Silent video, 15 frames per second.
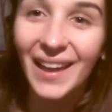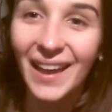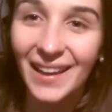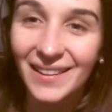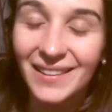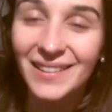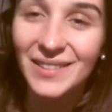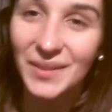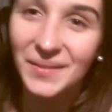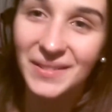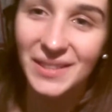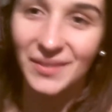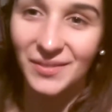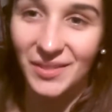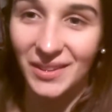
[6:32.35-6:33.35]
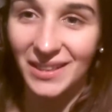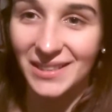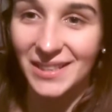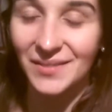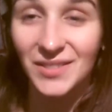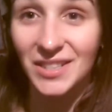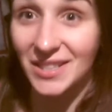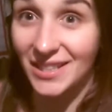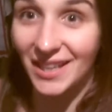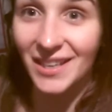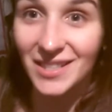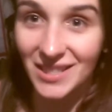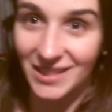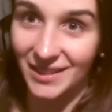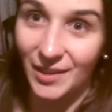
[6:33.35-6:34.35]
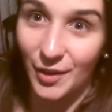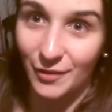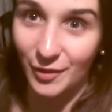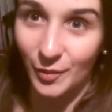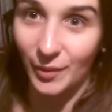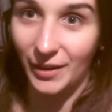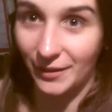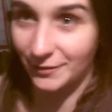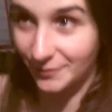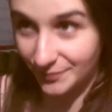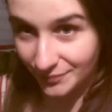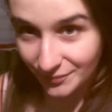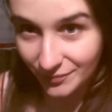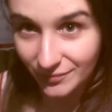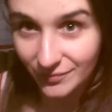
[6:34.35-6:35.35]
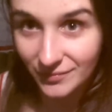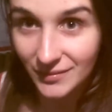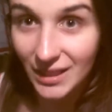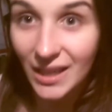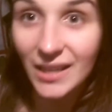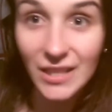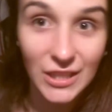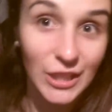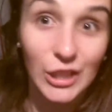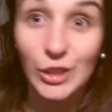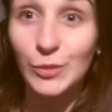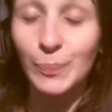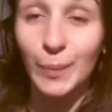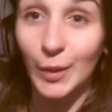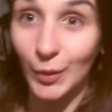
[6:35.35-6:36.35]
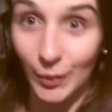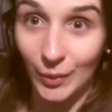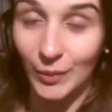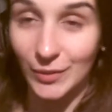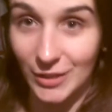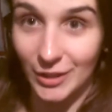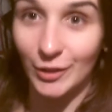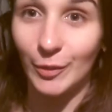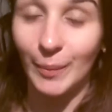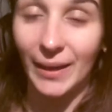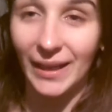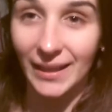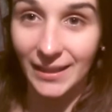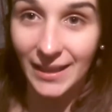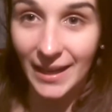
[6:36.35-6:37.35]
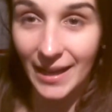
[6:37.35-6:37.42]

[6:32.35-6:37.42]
and there's obviously a few things I've just touched on over what I've just spilled on to you about.